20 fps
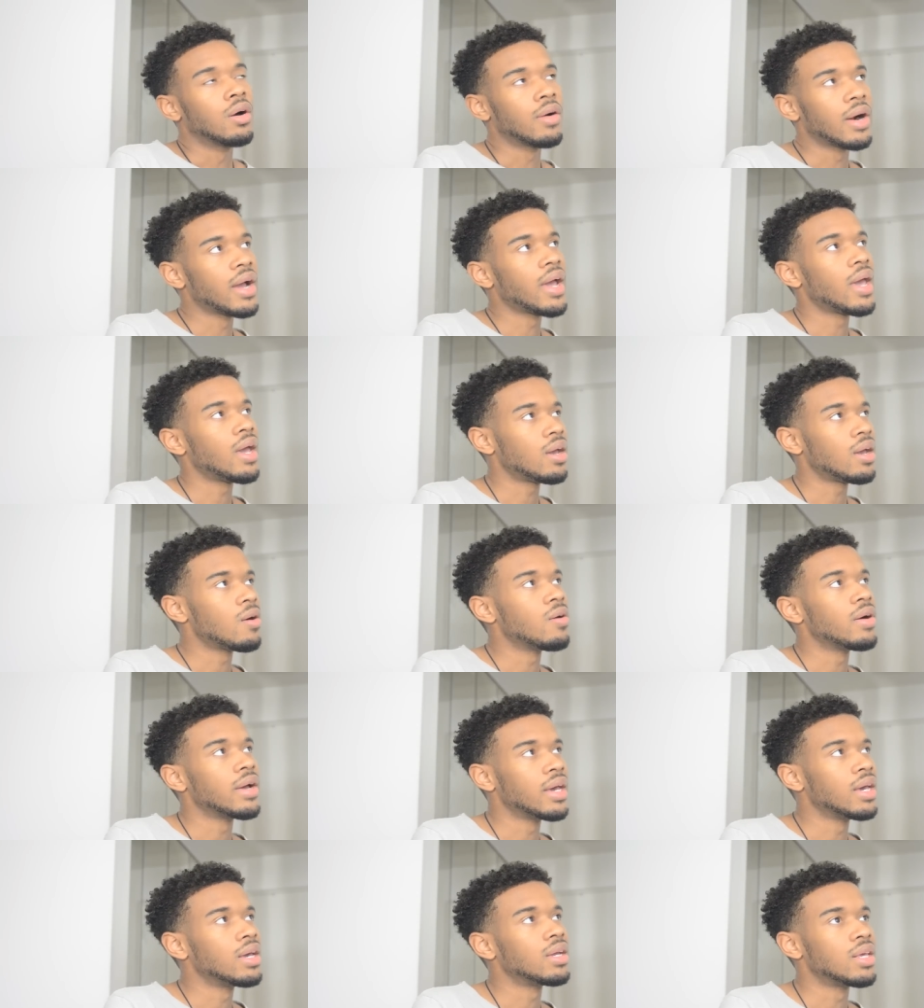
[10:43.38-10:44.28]
All right,
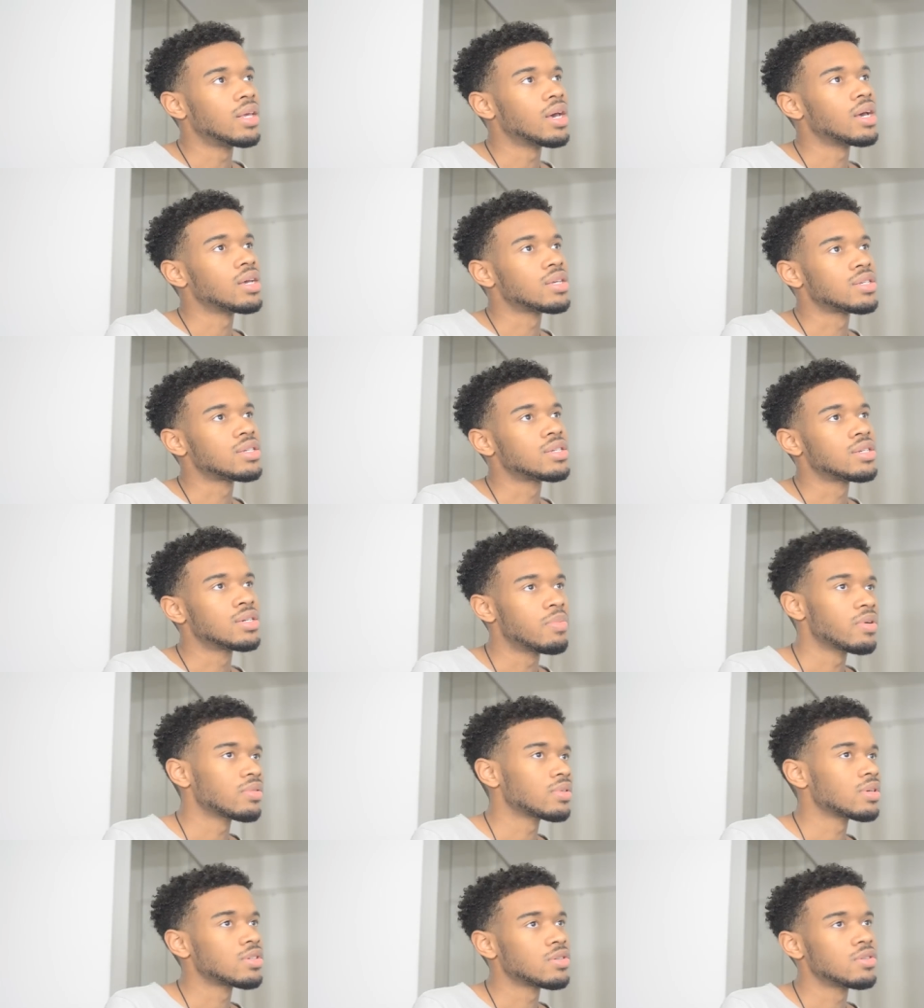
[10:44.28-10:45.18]
go ahead. Yes,
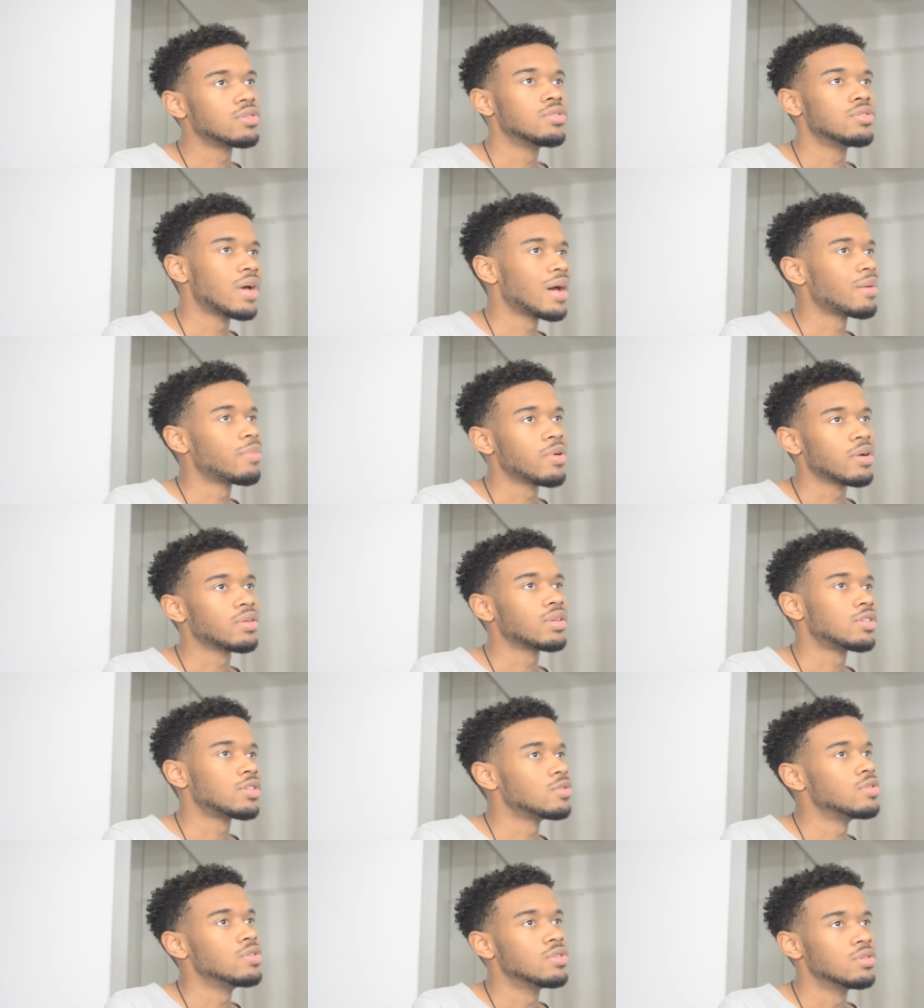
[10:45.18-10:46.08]
birthday to you. Happy
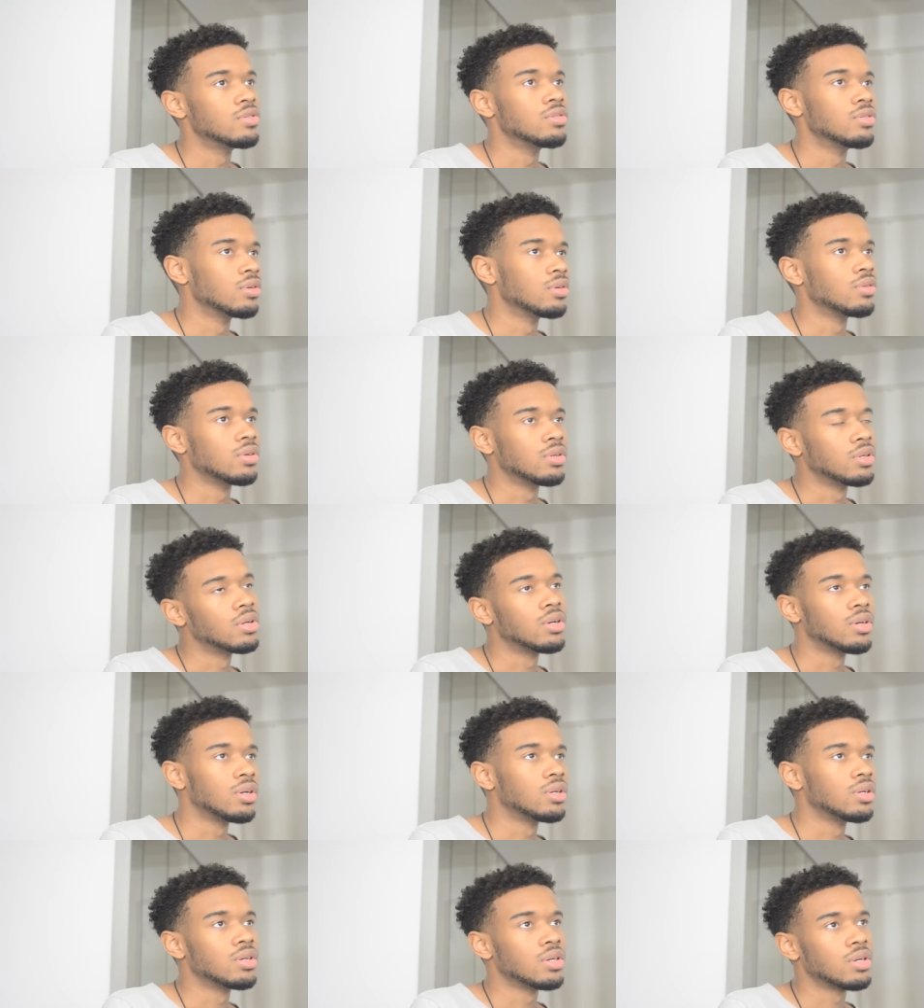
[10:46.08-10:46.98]
birthday to you.
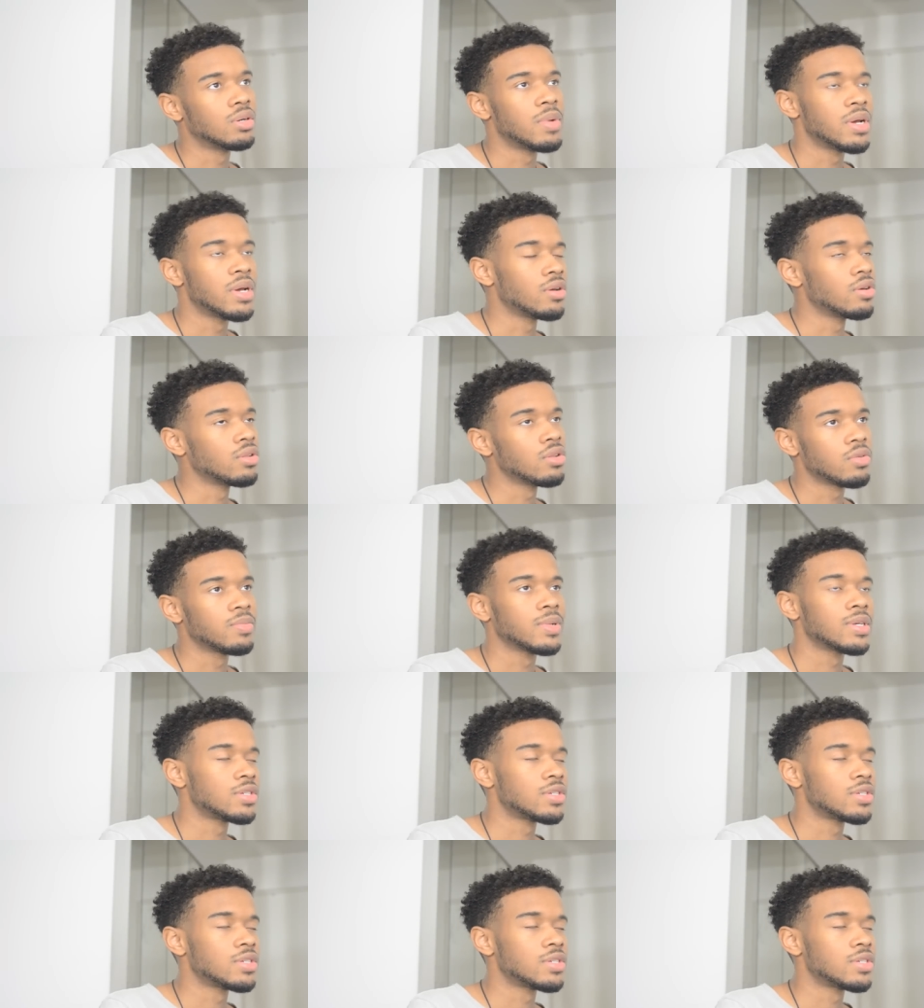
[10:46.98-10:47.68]
Uh, may the Lord